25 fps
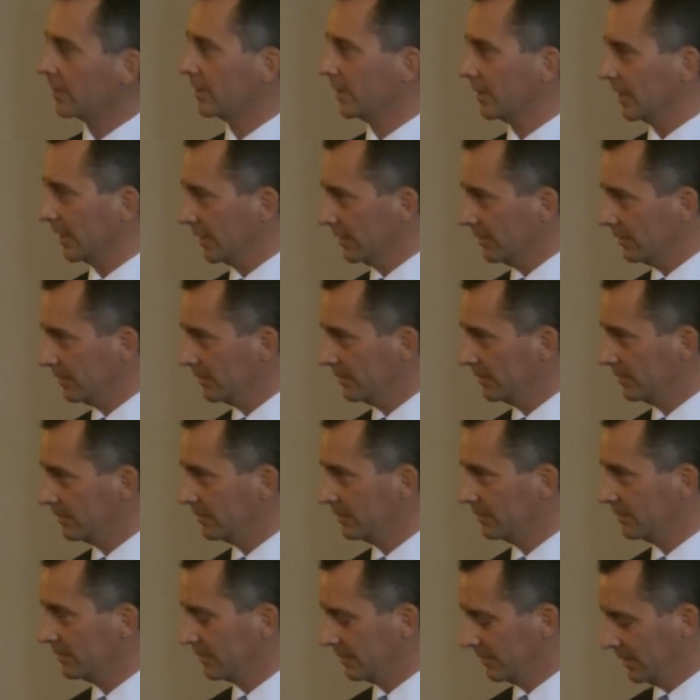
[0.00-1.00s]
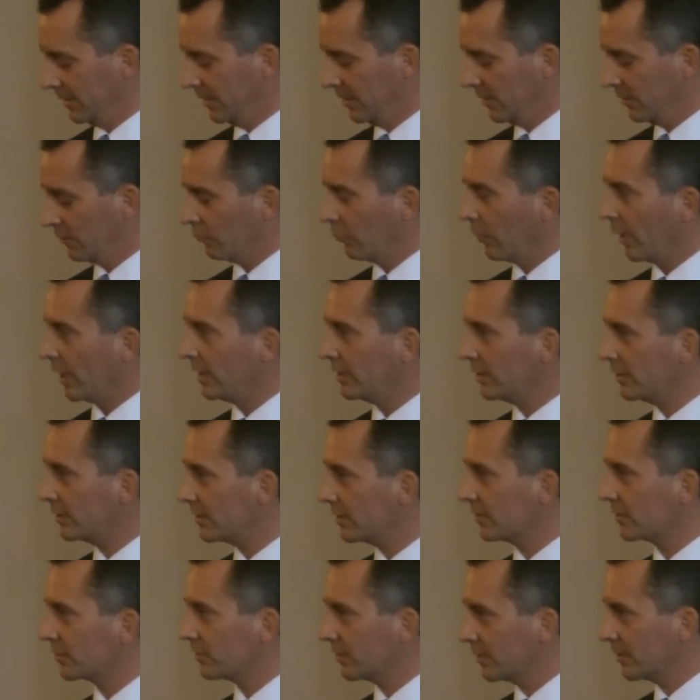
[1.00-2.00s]
Clearly,
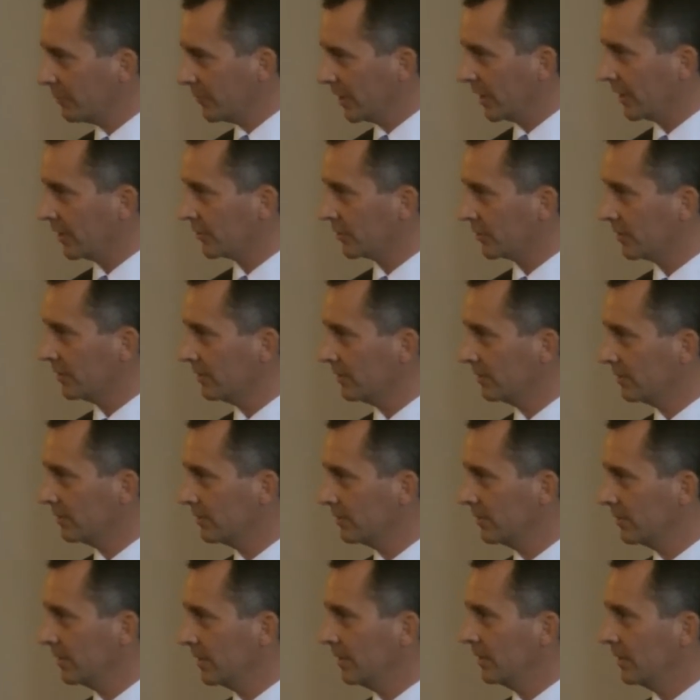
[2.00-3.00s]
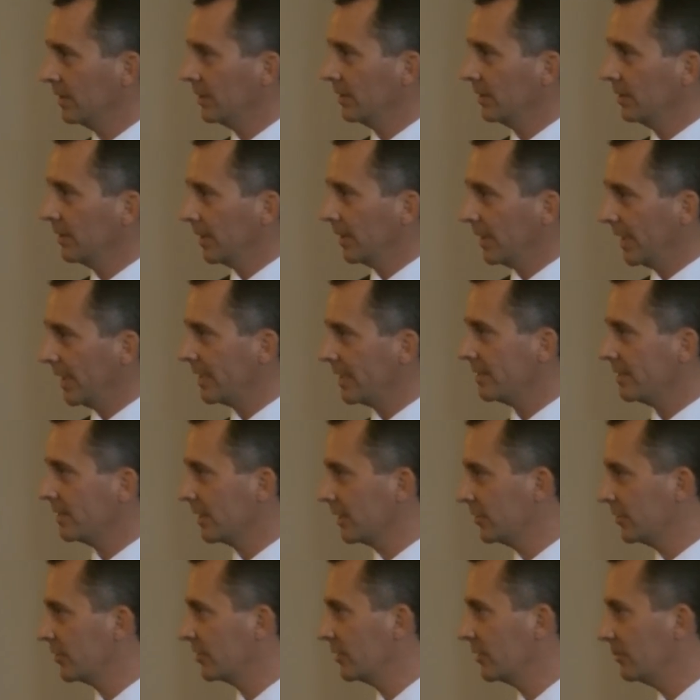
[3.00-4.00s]
wage discrimination
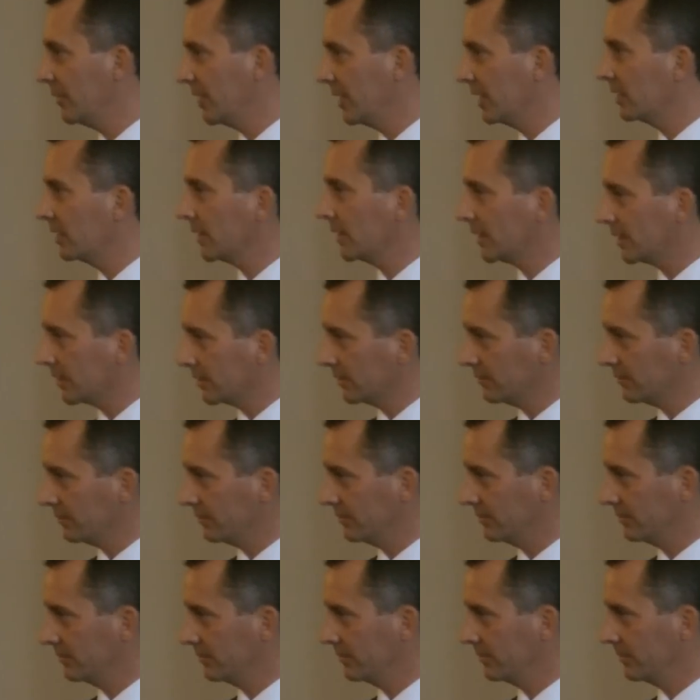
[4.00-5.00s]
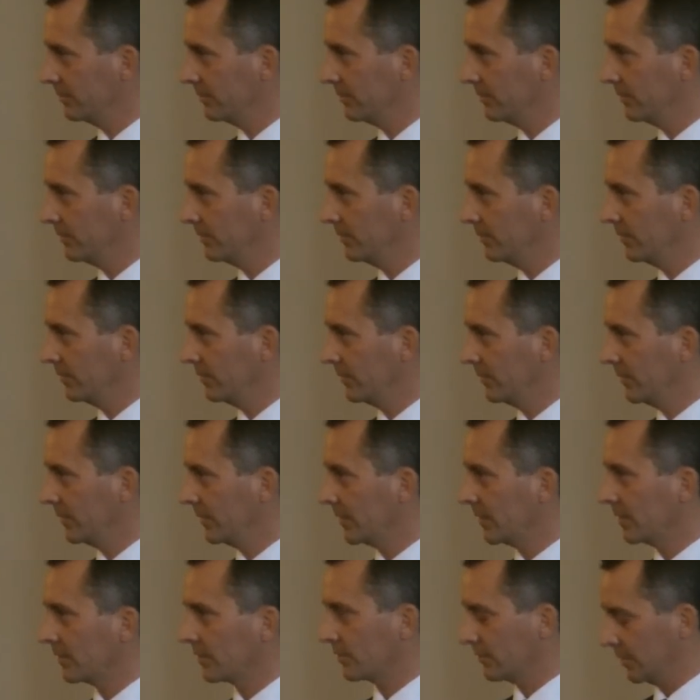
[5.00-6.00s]
is and should be illegal.
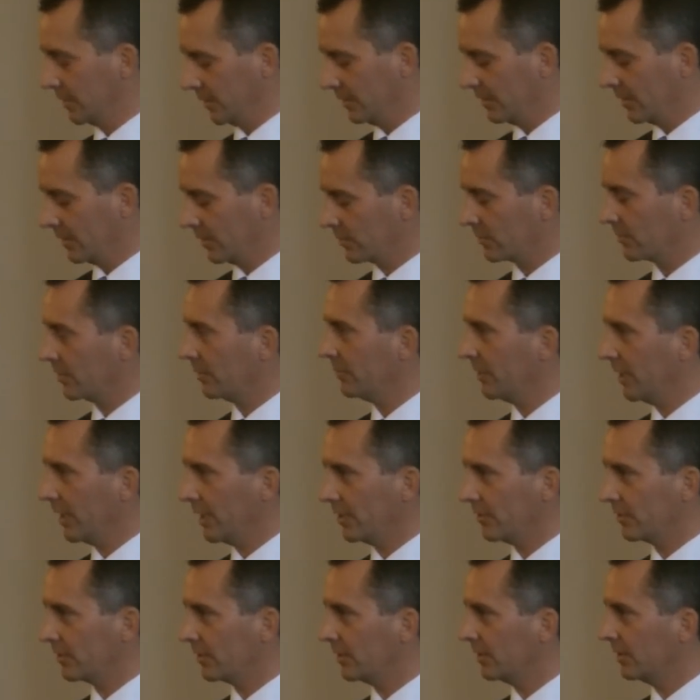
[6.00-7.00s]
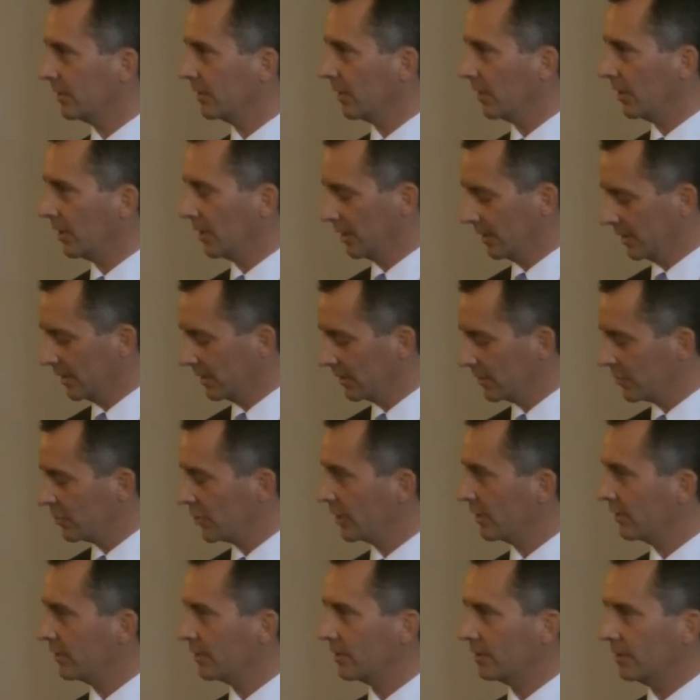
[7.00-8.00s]
Discrimination on
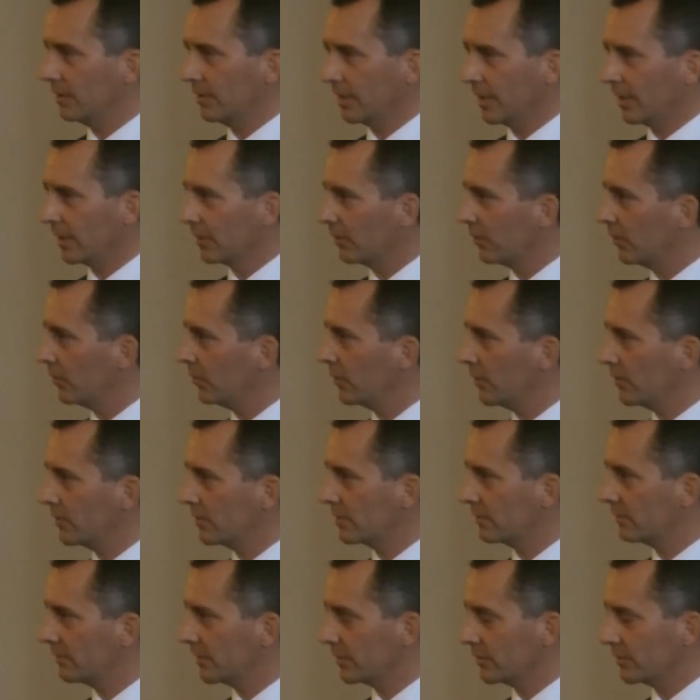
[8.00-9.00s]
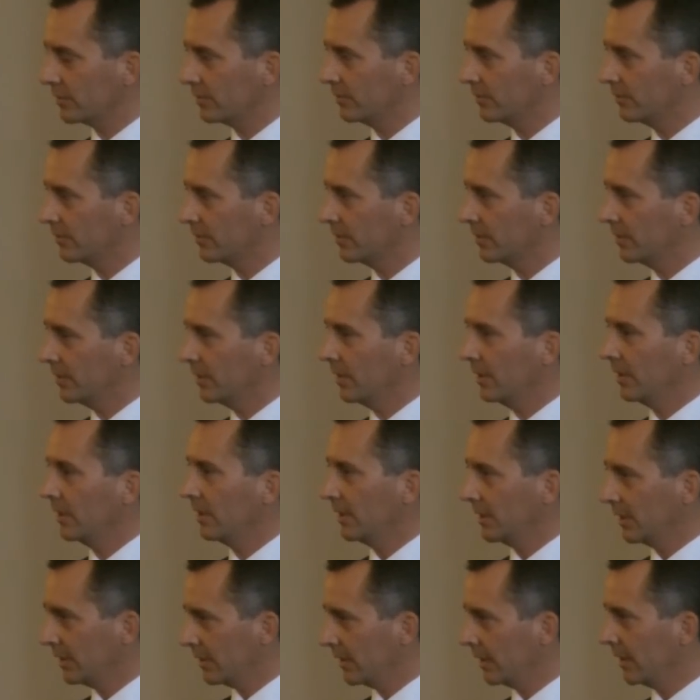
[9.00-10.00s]
gender and a whole host of issues
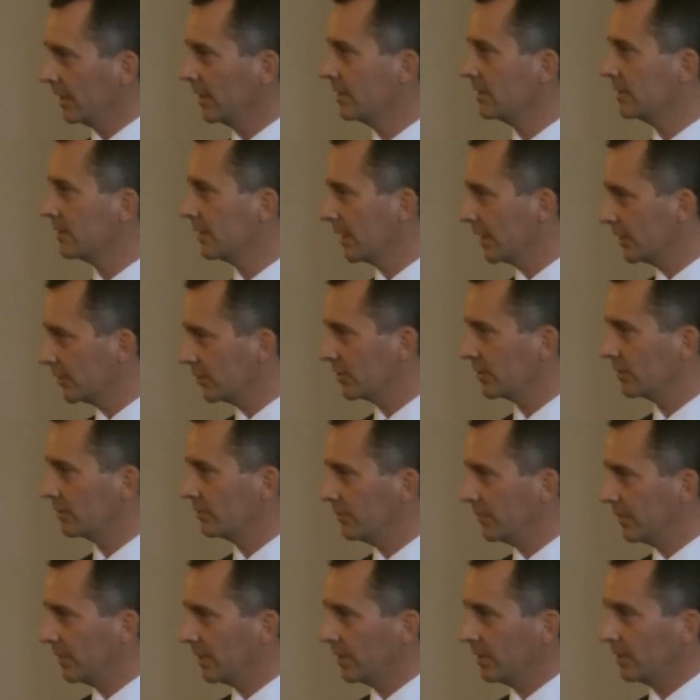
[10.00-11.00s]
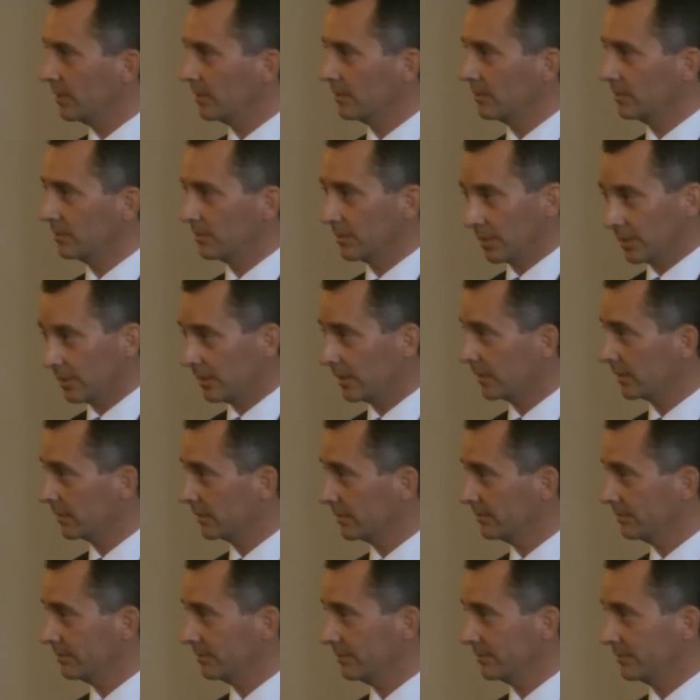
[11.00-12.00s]
is and should be
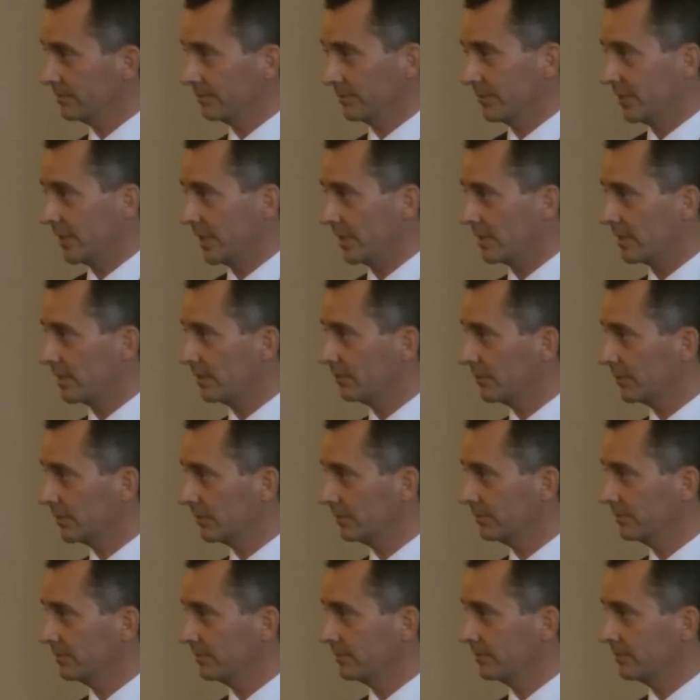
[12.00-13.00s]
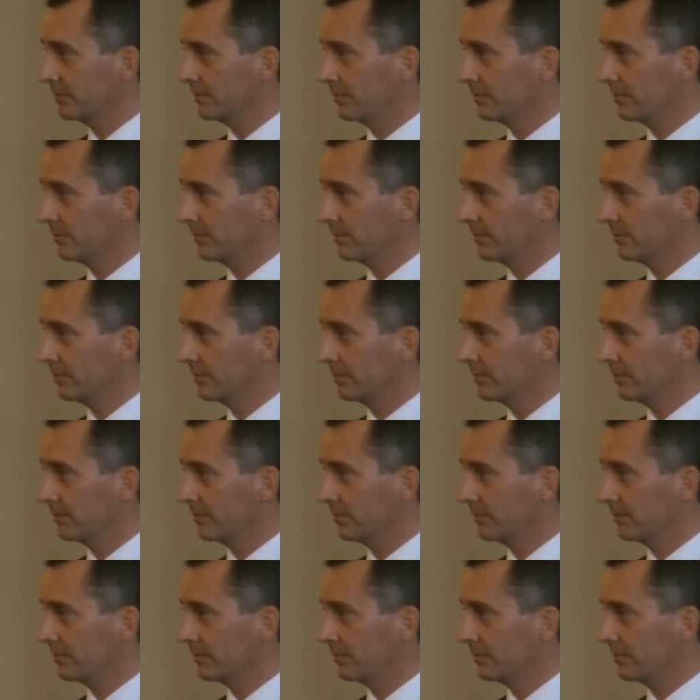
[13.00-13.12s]
illegal. It's that simple.